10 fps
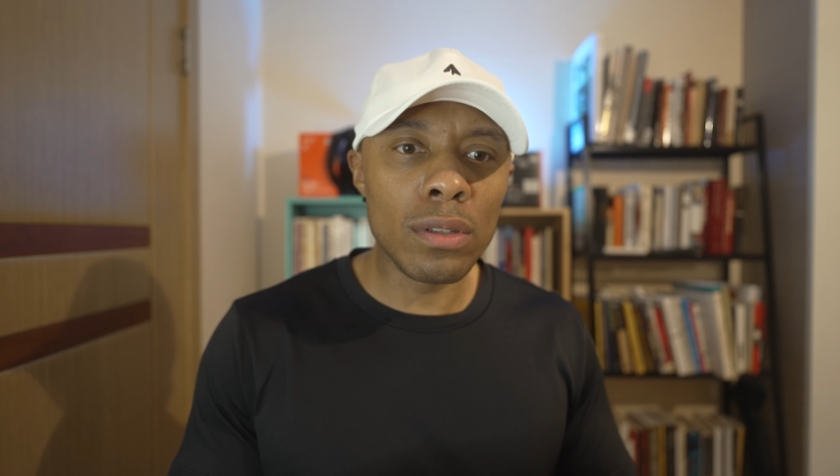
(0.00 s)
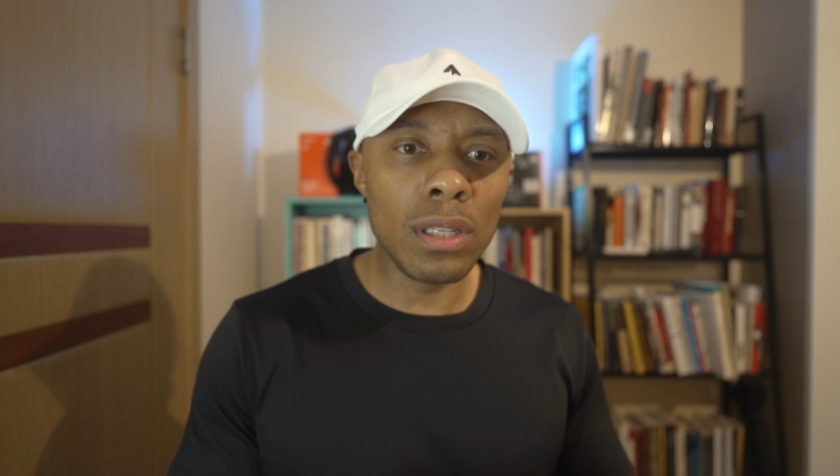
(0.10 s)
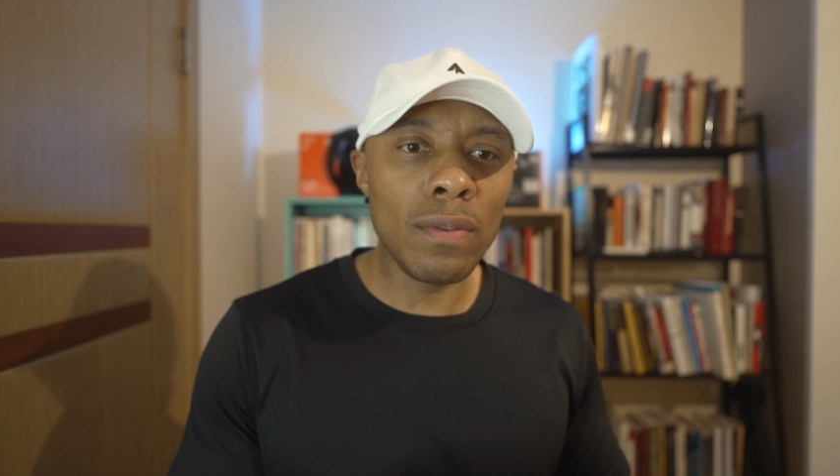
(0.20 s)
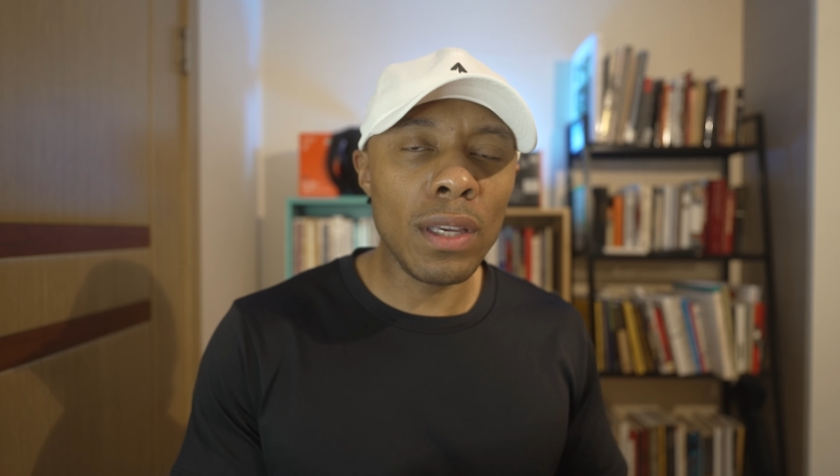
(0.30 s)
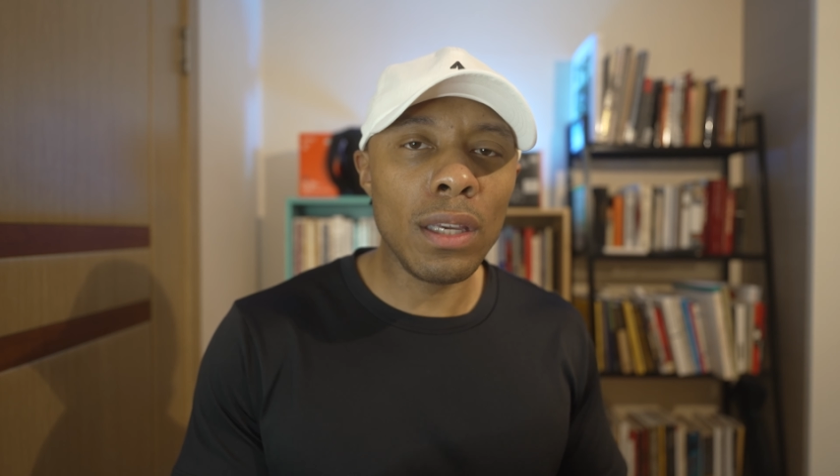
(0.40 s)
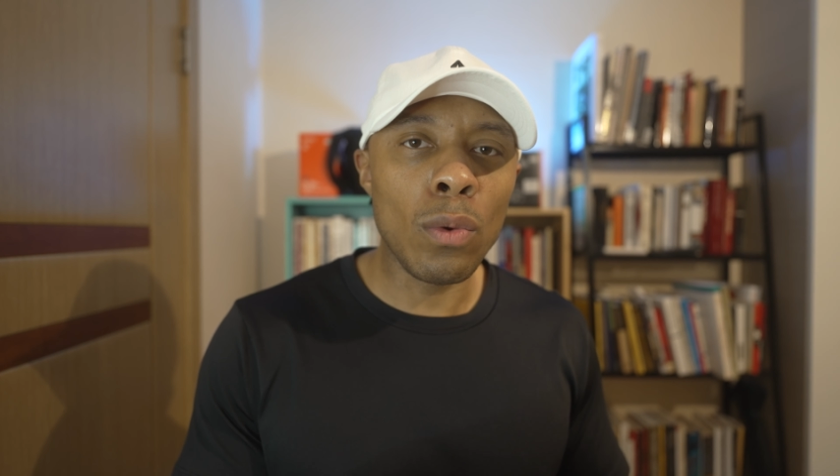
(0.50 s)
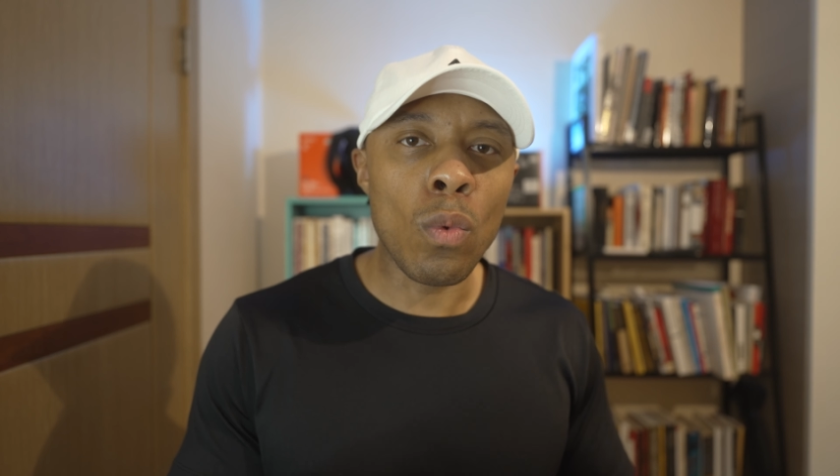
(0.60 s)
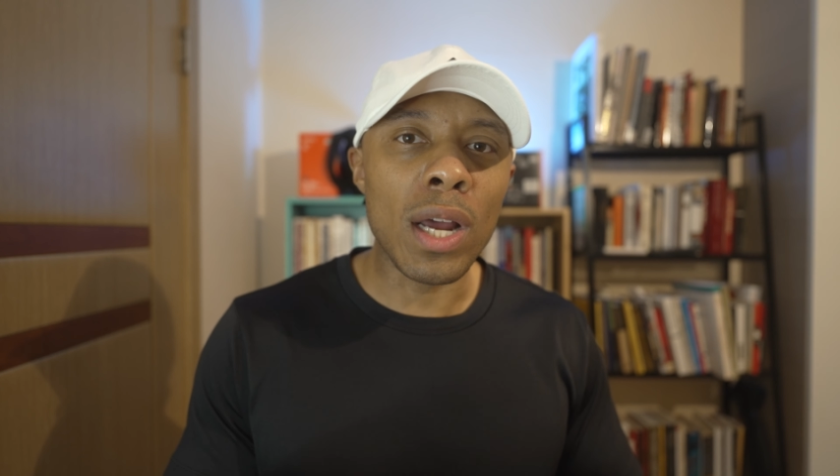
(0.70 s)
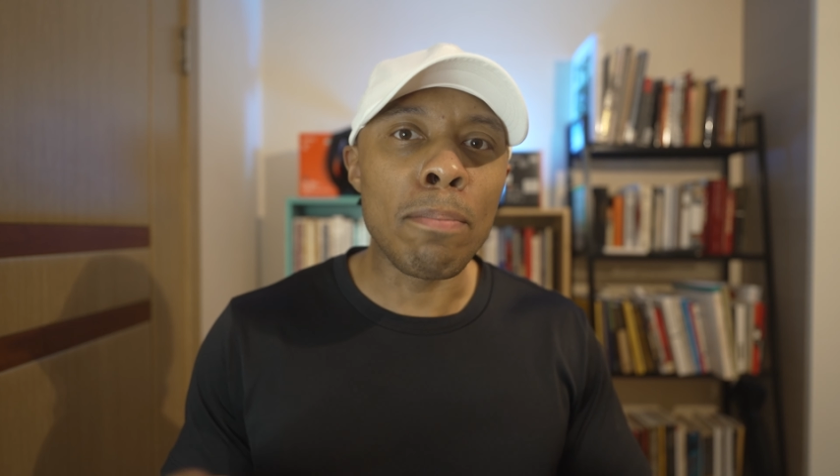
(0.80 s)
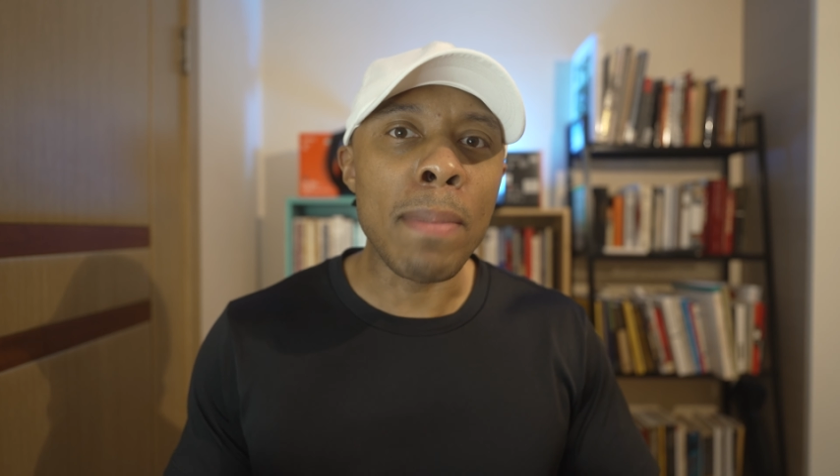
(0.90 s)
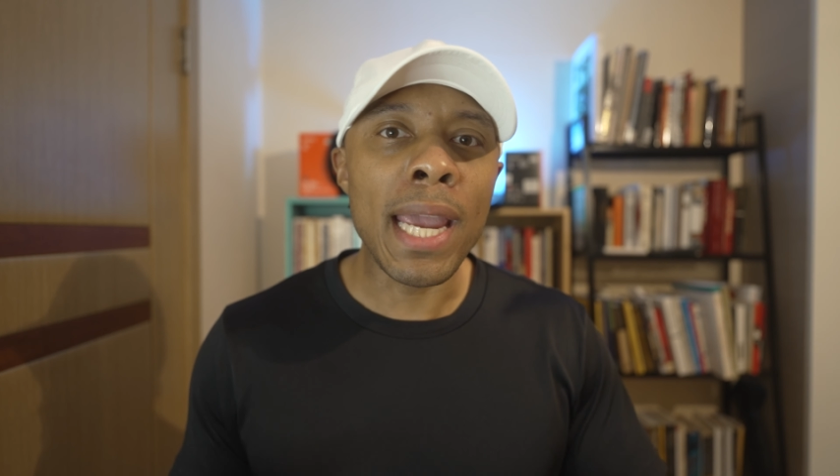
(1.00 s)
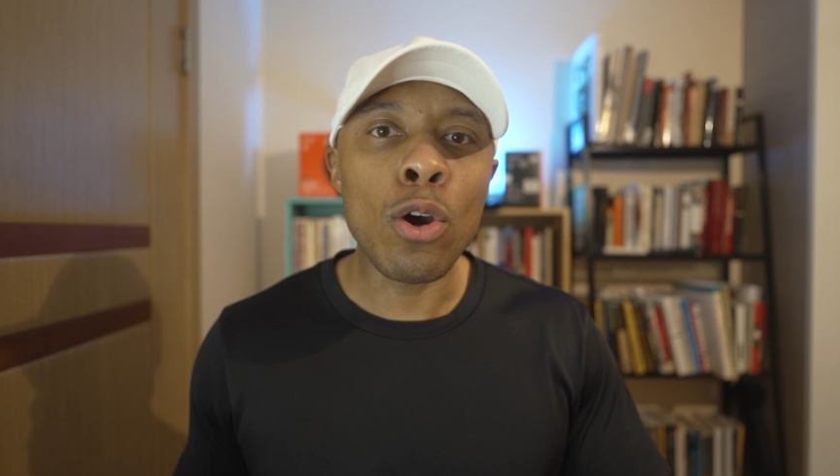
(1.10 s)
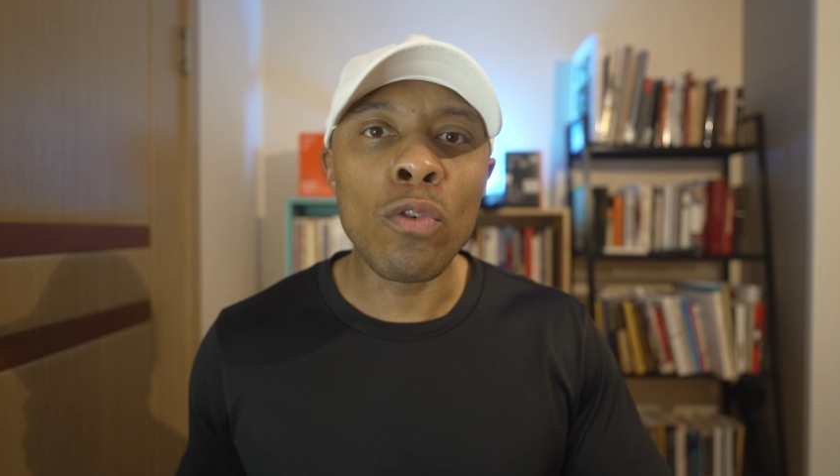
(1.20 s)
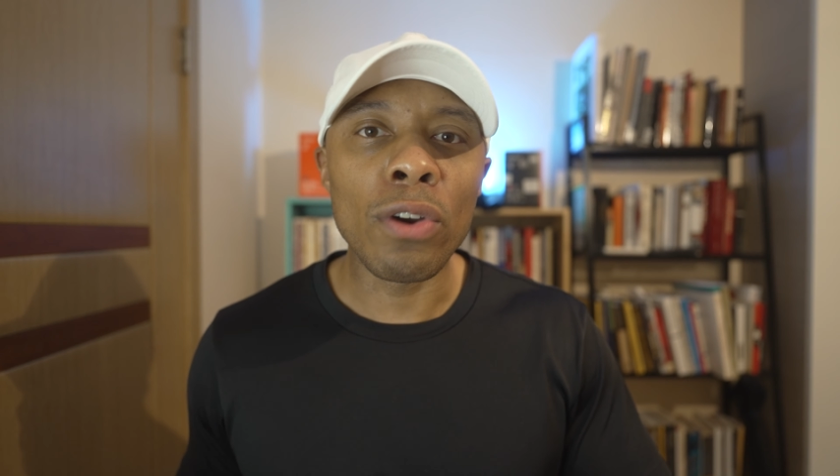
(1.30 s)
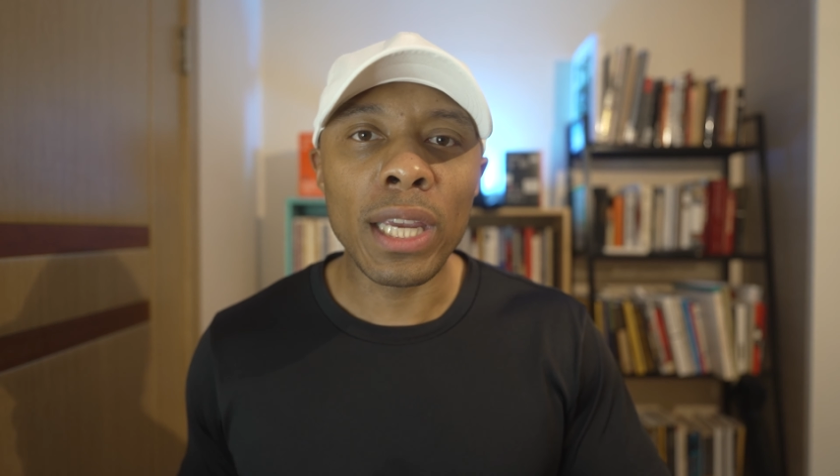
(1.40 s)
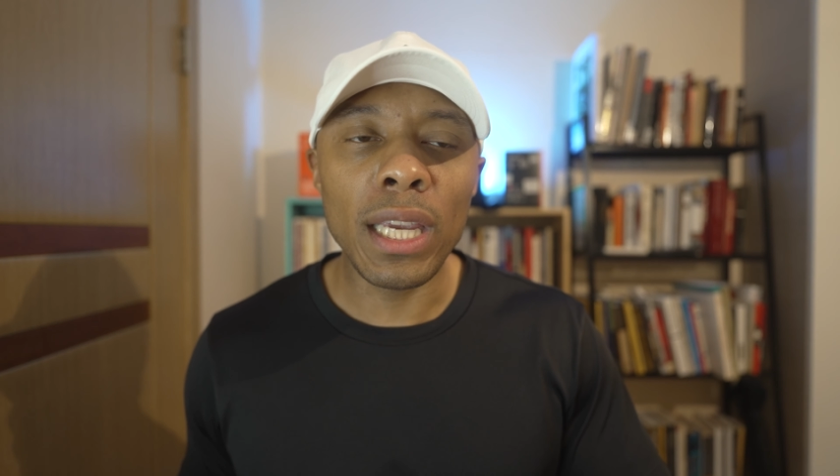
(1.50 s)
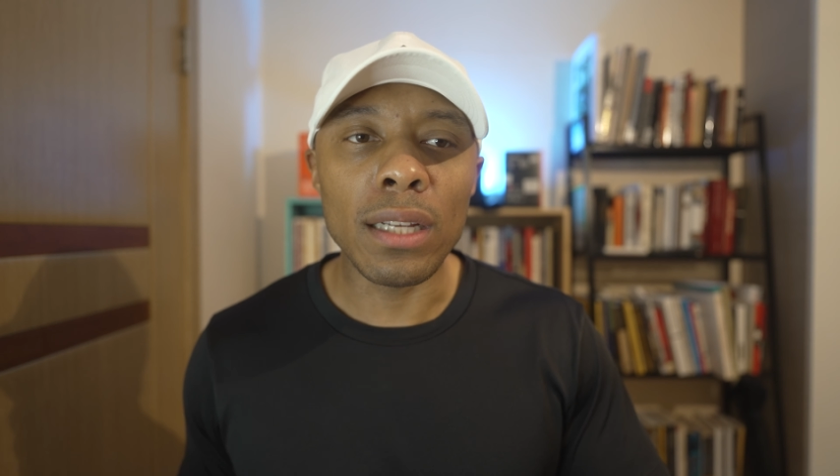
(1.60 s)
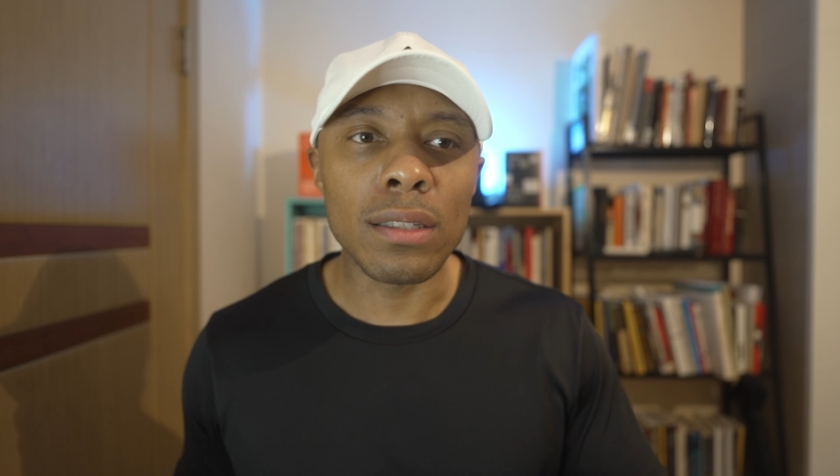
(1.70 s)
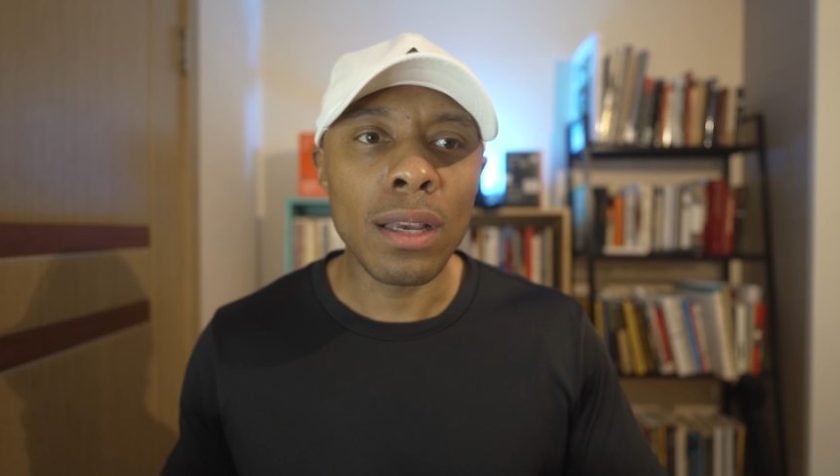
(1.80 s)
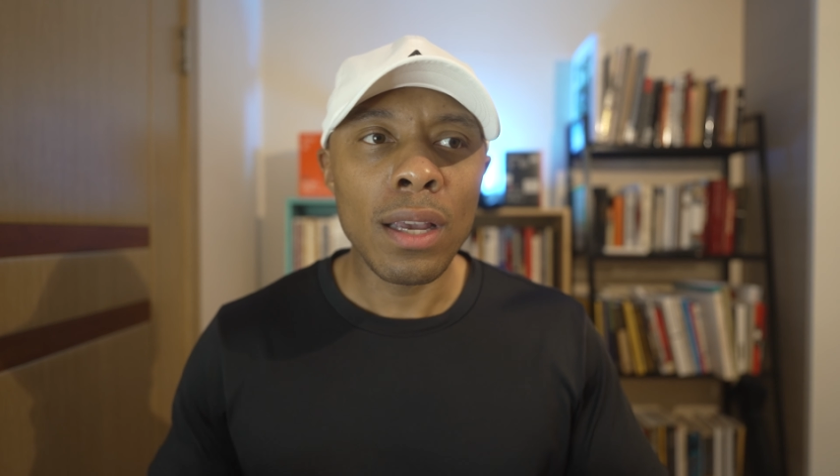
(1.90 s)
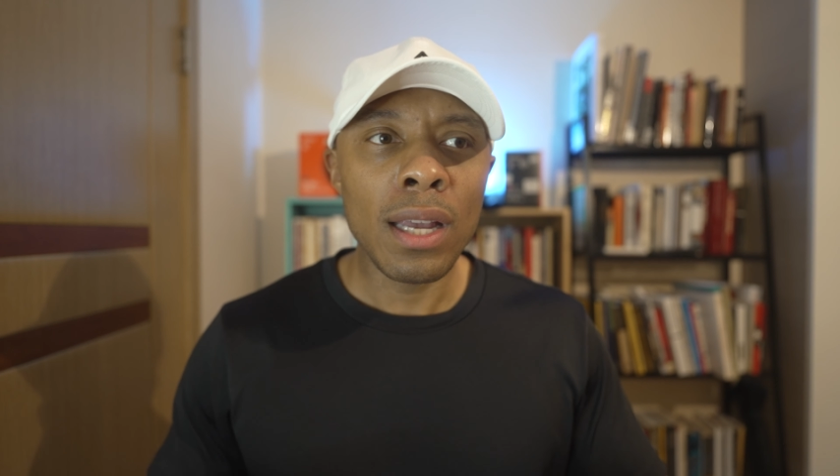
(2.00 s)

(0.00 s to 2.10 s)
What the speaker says: ZV-E1 may overheat,